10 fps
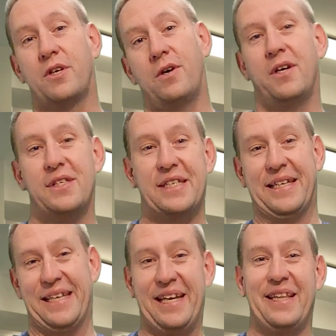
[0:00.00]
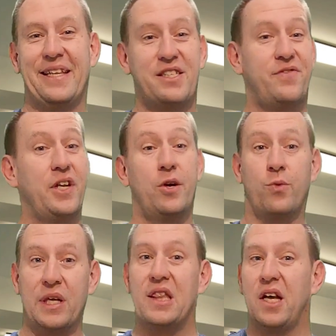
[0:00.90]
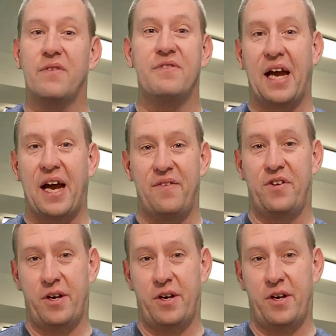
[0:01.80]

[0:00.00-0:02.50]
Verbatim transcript: the content in this video and we'd love to have you